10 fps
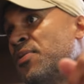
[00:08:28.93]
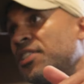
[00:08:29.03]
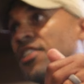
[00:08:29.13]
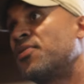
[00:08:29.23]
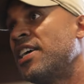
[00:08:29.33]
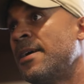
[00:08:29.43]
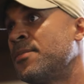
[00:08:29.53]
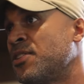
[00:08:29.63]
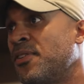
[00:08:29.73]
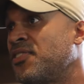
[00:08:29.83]
he went to the
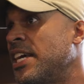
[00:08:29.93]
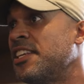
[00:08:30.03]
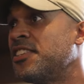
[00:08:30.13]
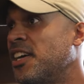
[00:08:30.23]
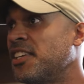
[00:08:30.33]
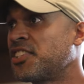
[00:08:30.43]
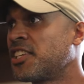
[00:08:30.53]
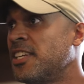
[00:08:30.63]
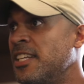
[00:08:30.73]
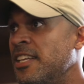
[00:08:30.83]
Rams, and we stayed in touch.